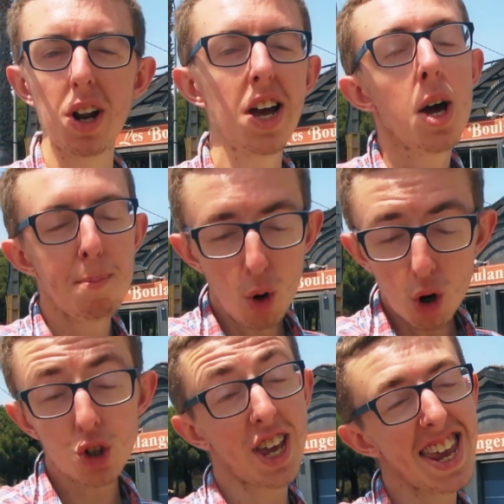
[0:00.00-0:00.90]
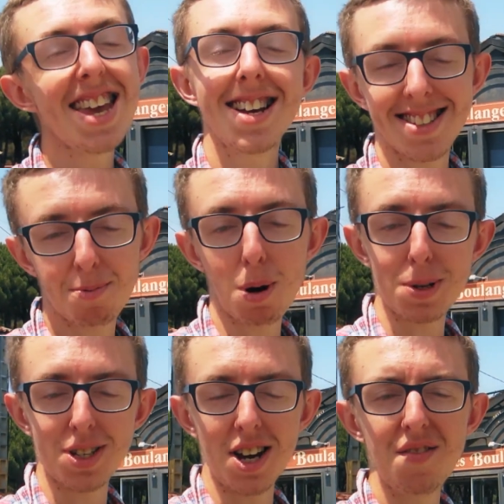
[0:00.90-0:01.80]
it, boulangerie is the proper
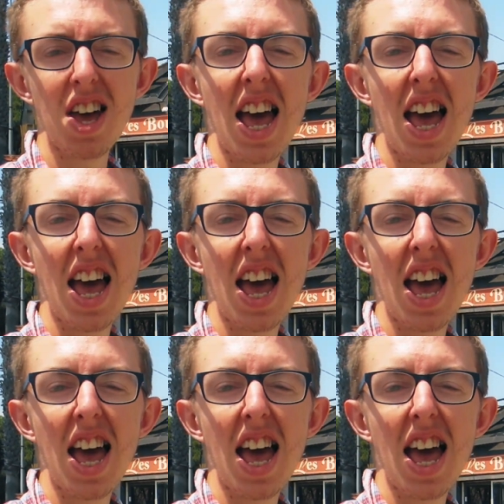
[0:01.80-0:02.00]
term.